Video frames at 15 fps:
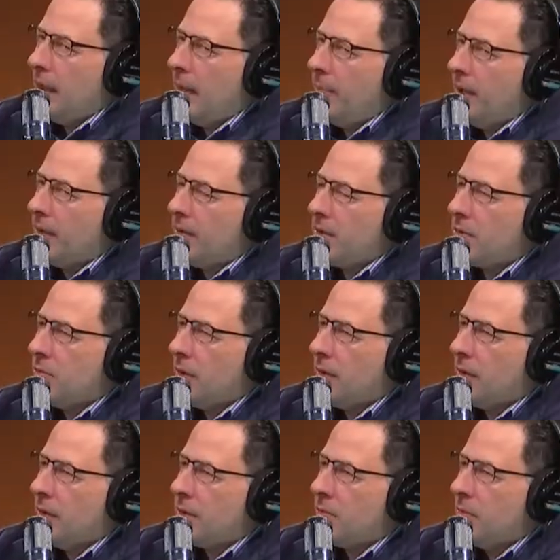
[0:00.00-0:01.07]
How about this
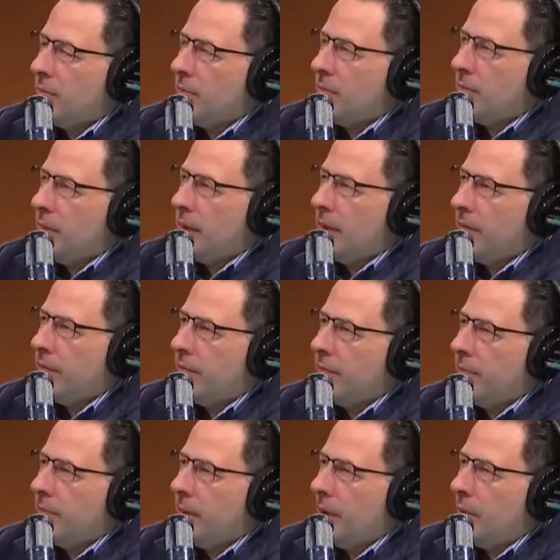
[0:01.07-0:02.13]
one? This one may
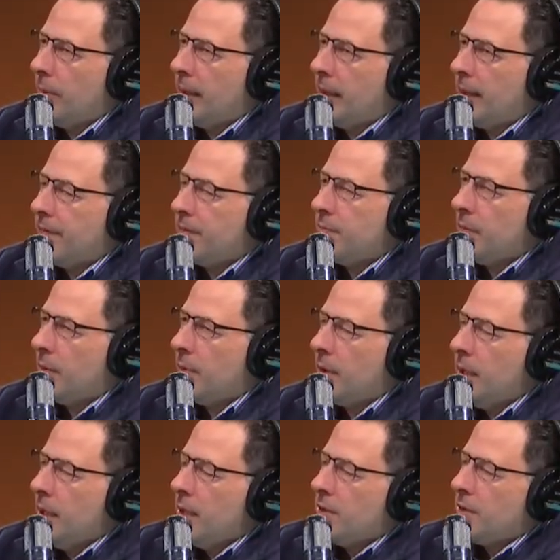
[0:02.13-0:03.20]
or may not have
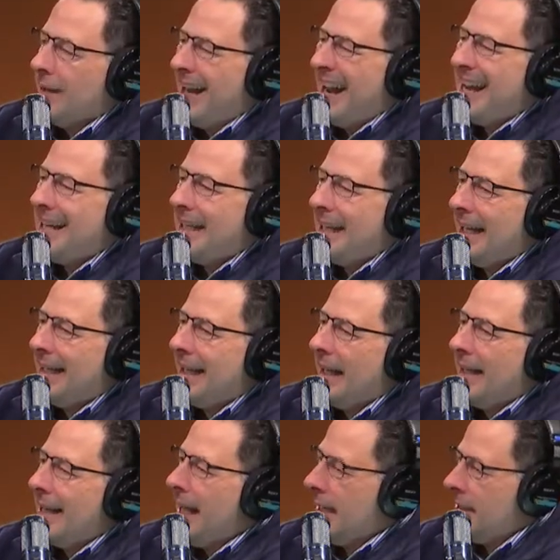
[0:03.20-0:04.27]
remembered. So 88.
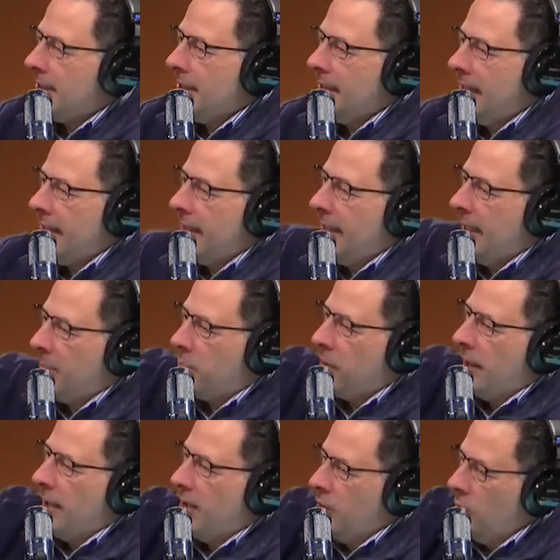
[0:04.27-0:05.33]
Now, 1988,
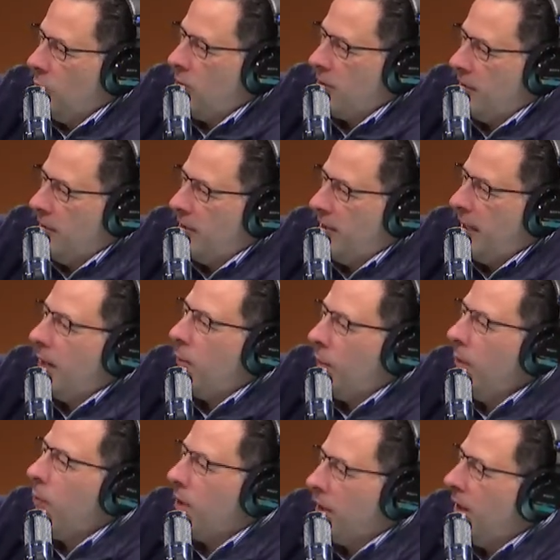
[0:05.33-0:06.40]
Brad. Now, you weren't here yet.
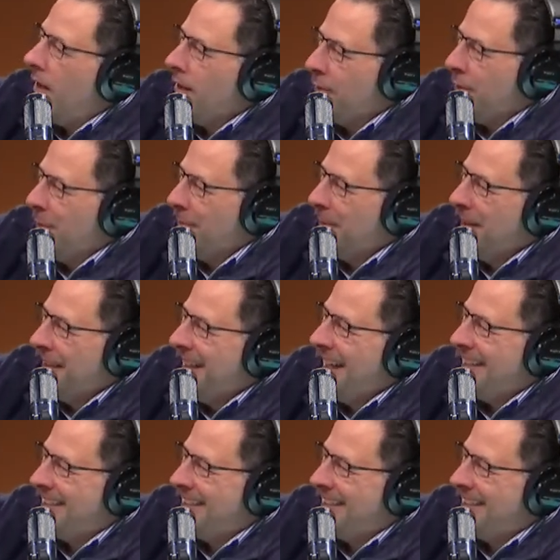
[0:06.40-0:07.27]
We won all of them in